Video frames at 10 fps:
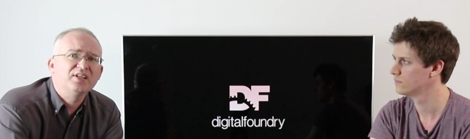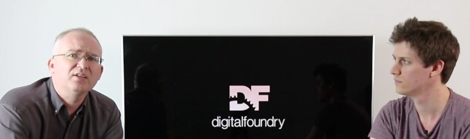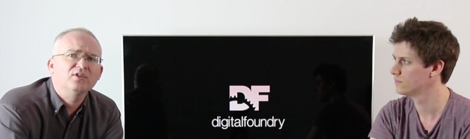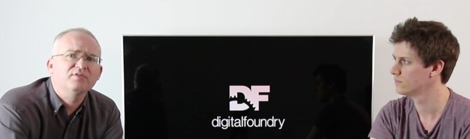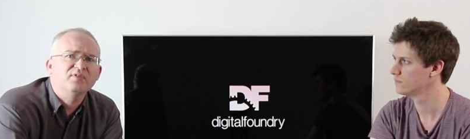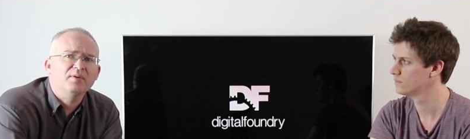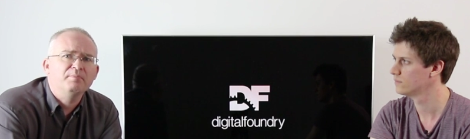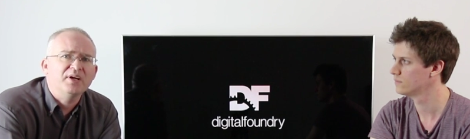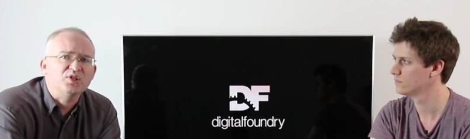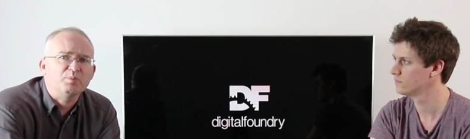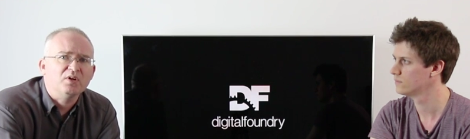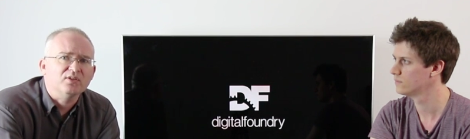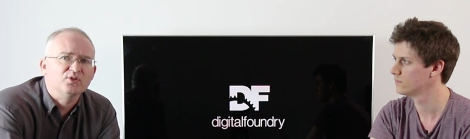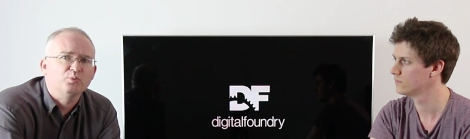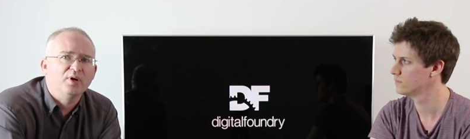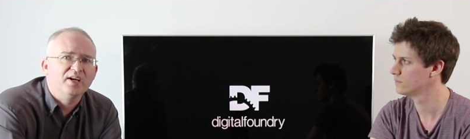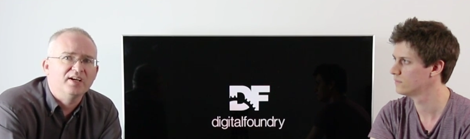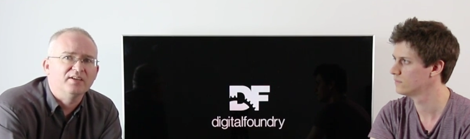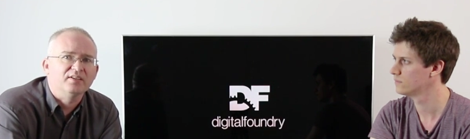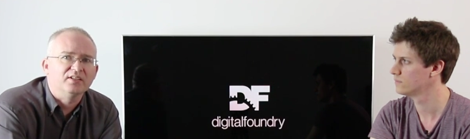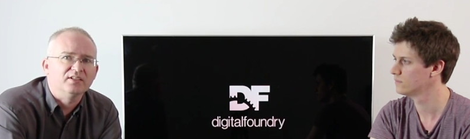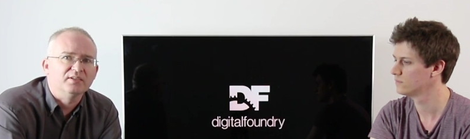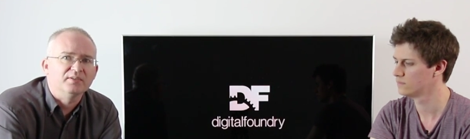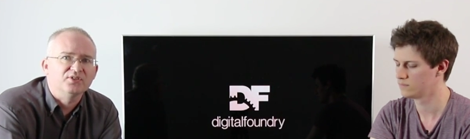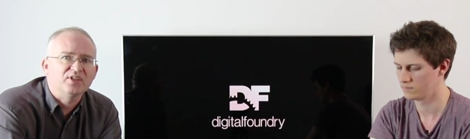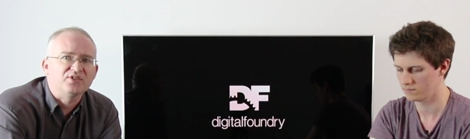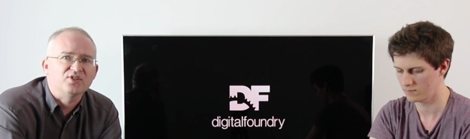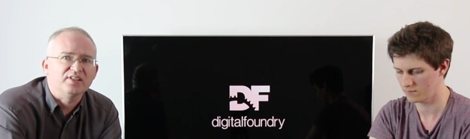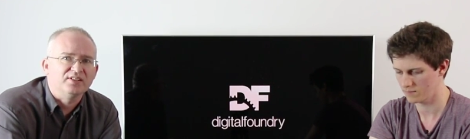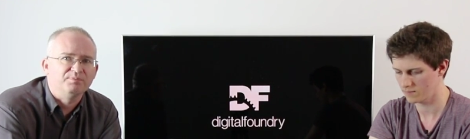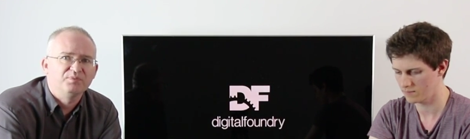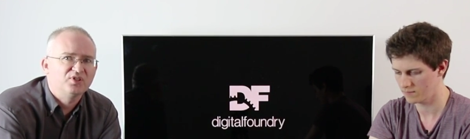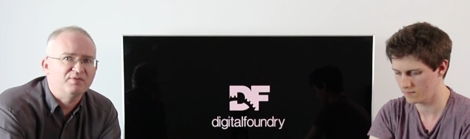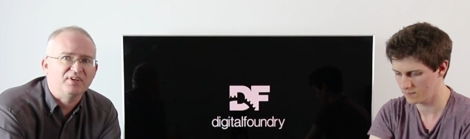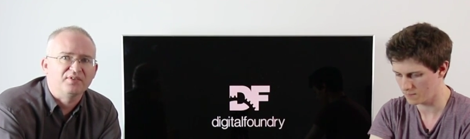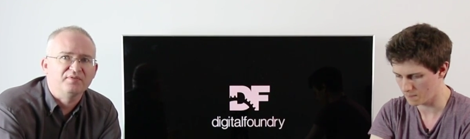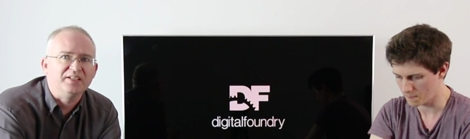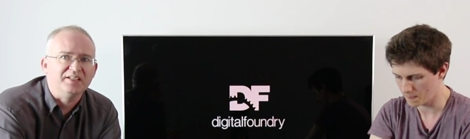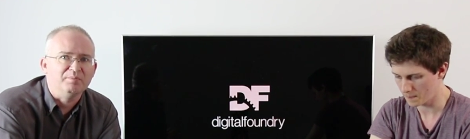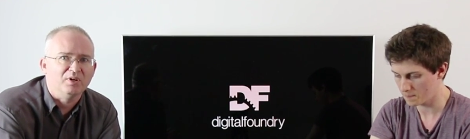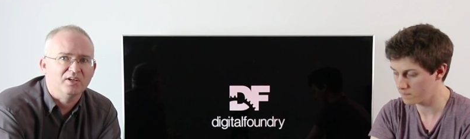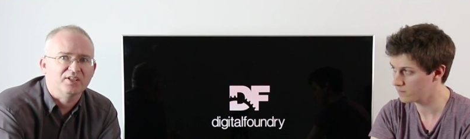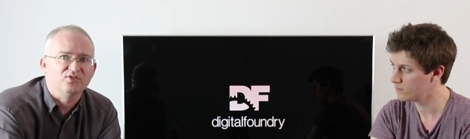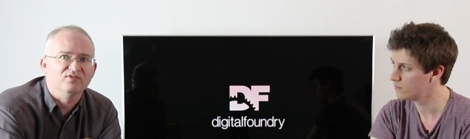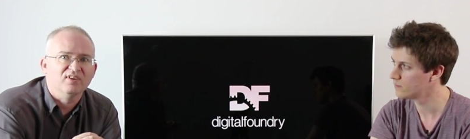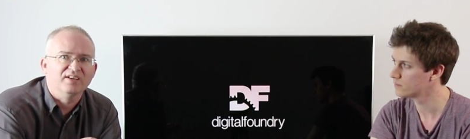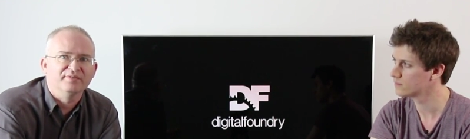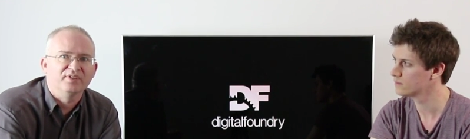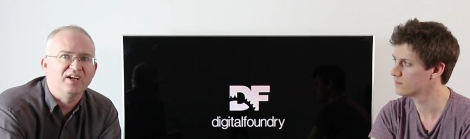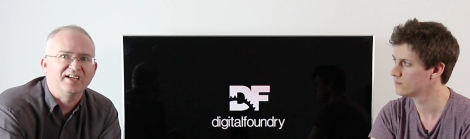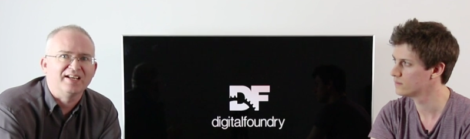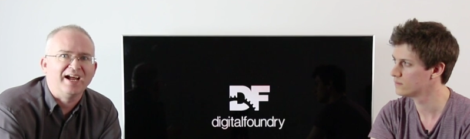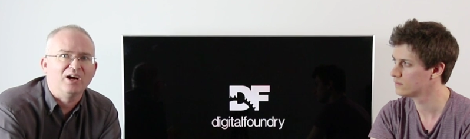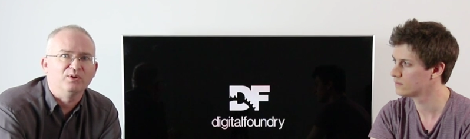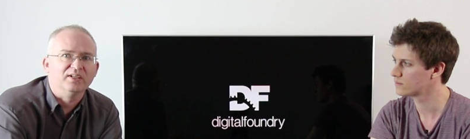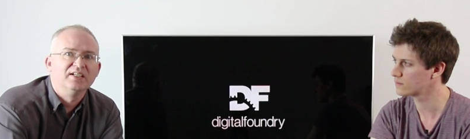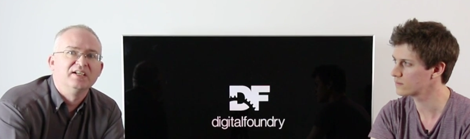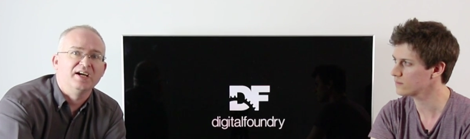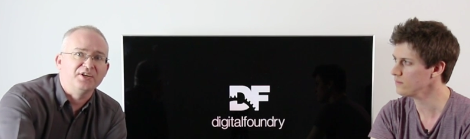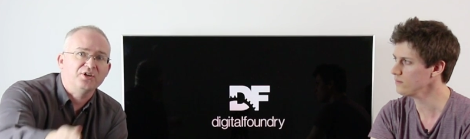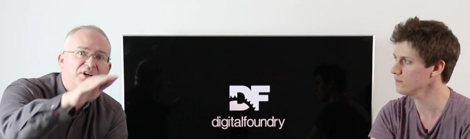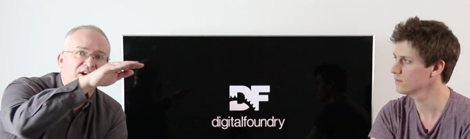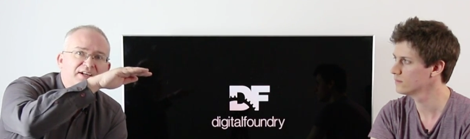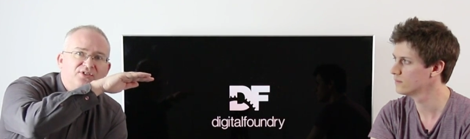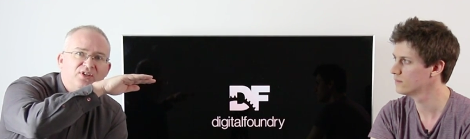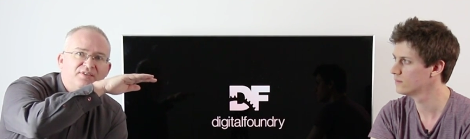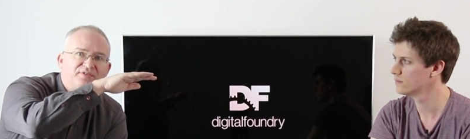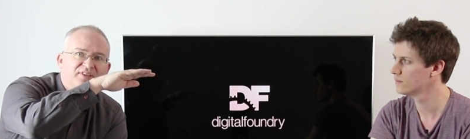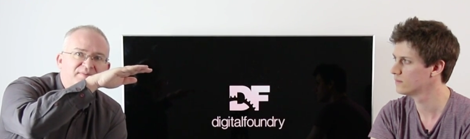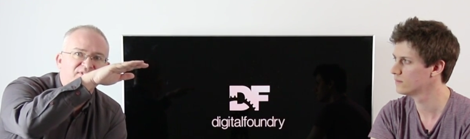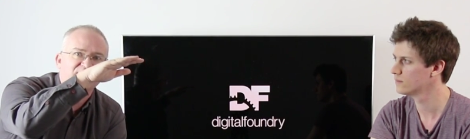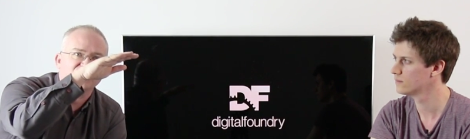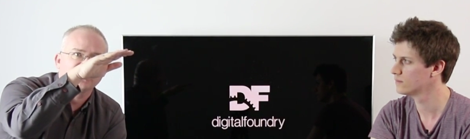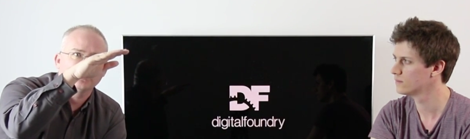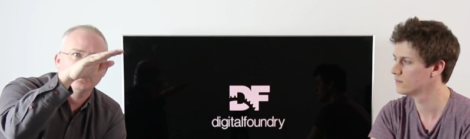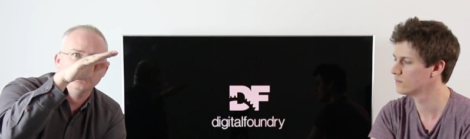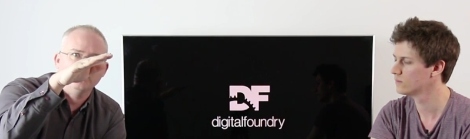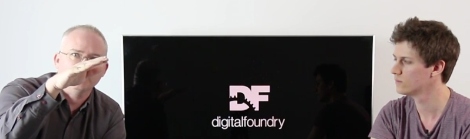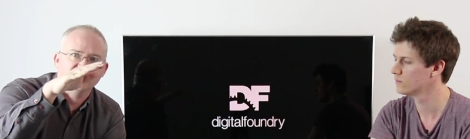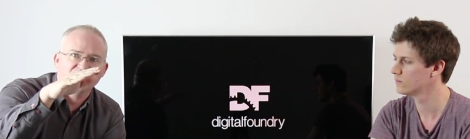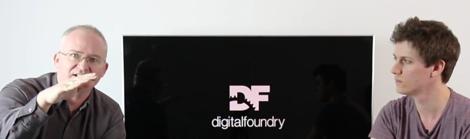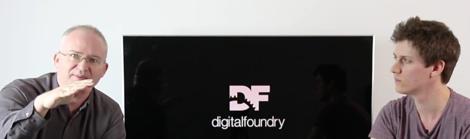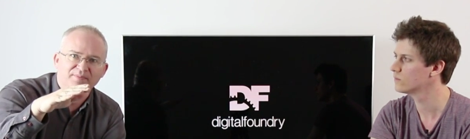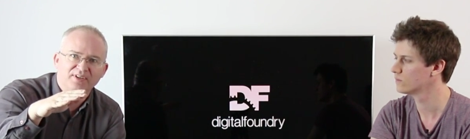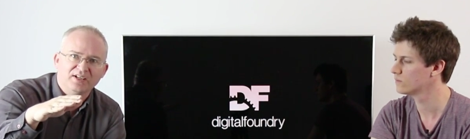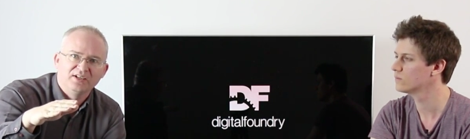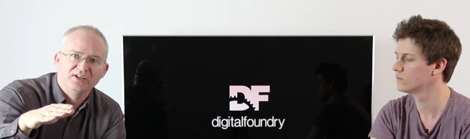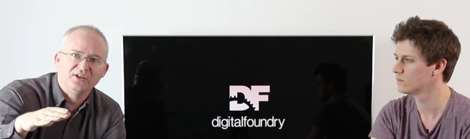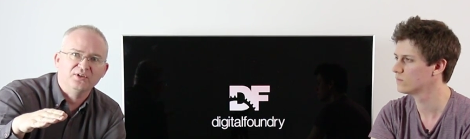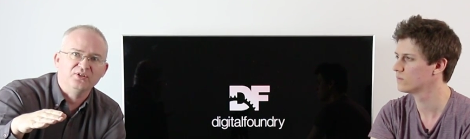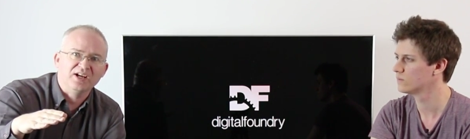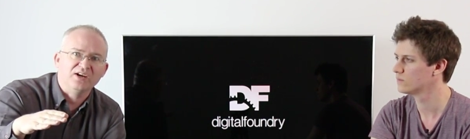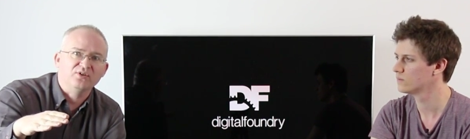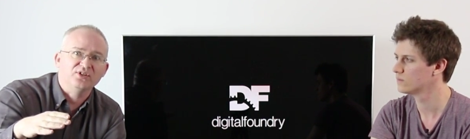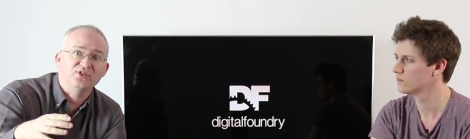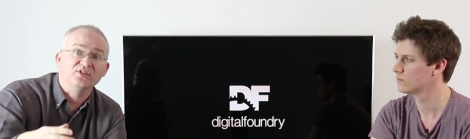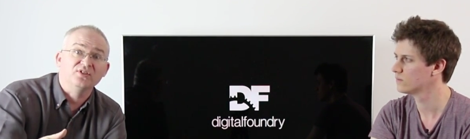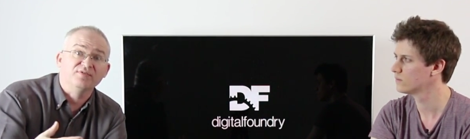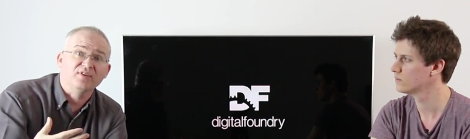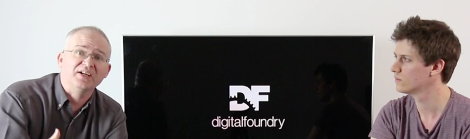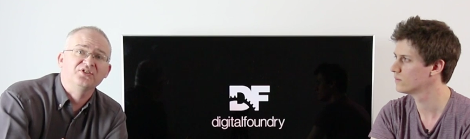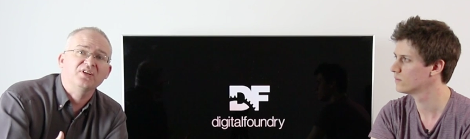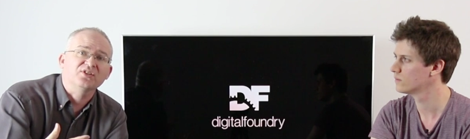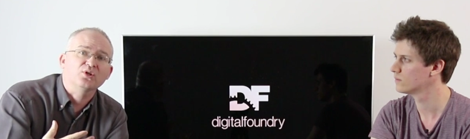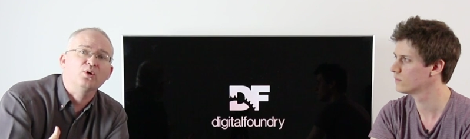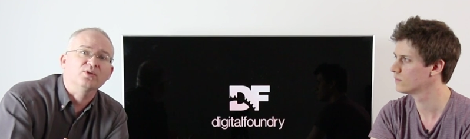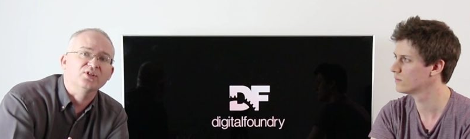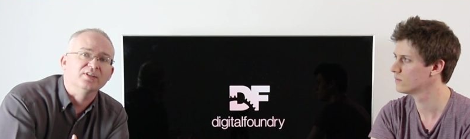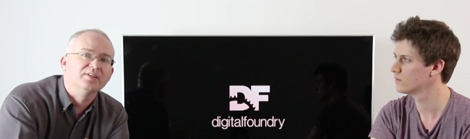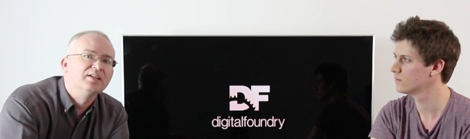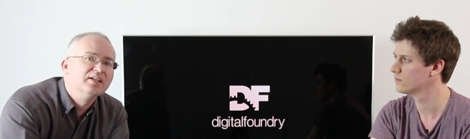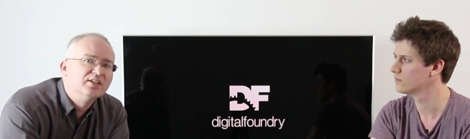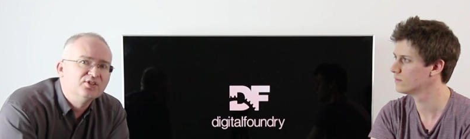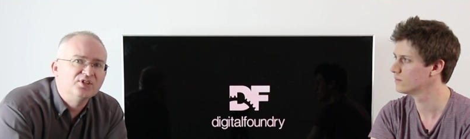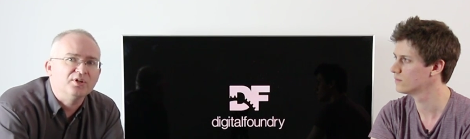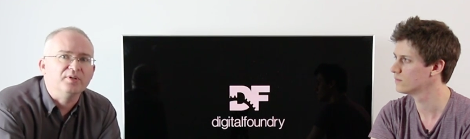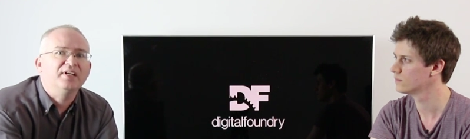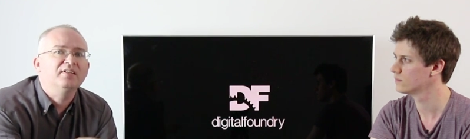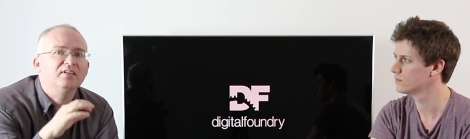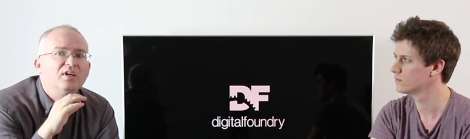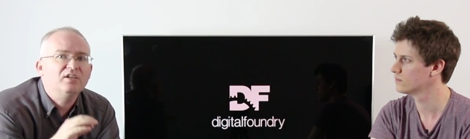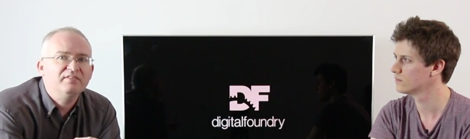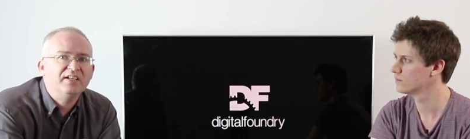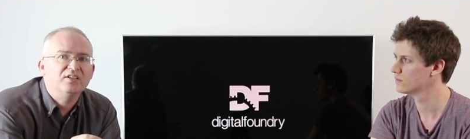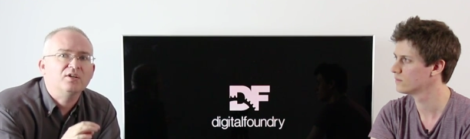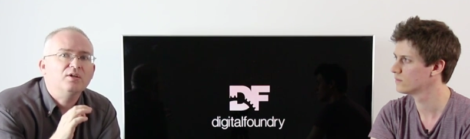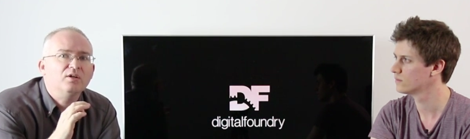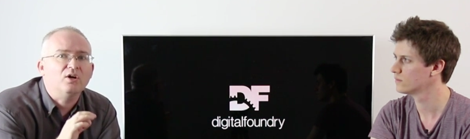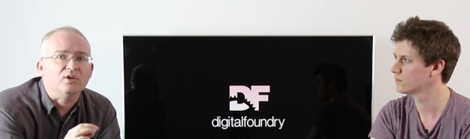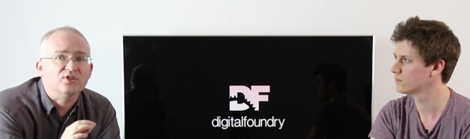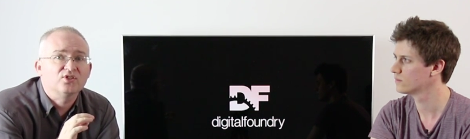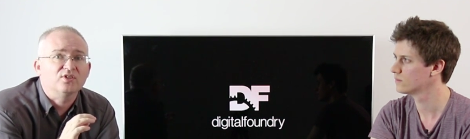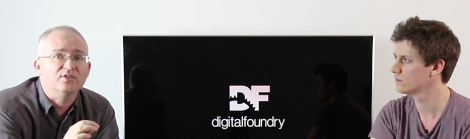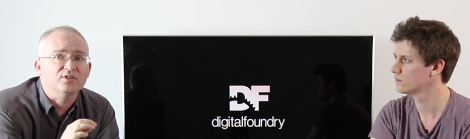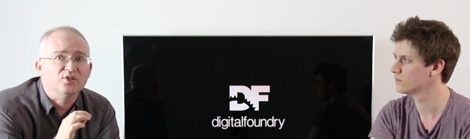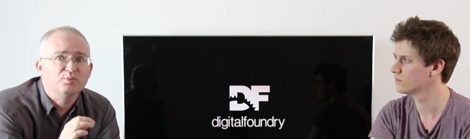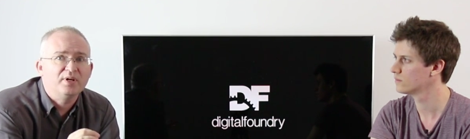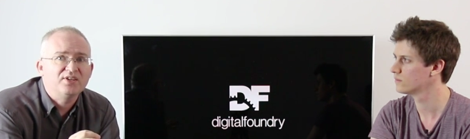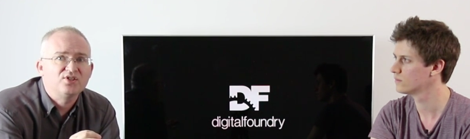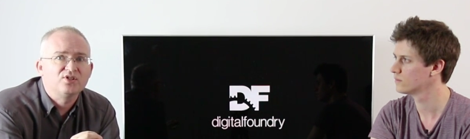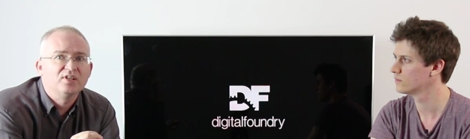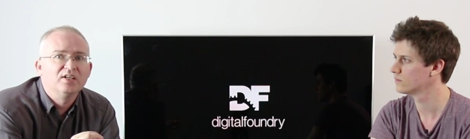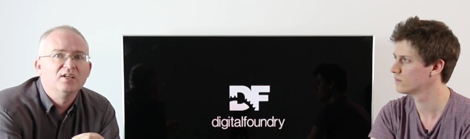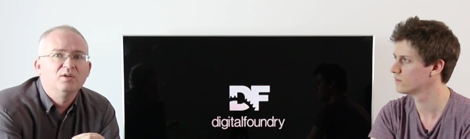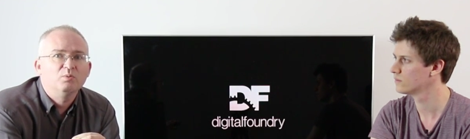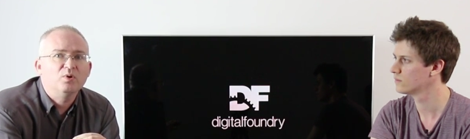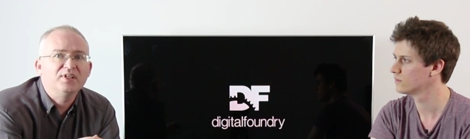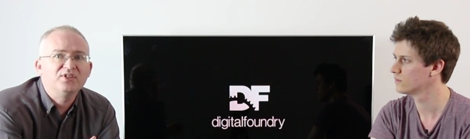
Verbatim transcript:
Speaker 1: see a lot of um, benchmarks where uh, essentially stuff like three D Mark is run for like an hour, and you can kind of see the frame rates over time go down as the device gets hotter. So in lowering the clocks on the Switch, what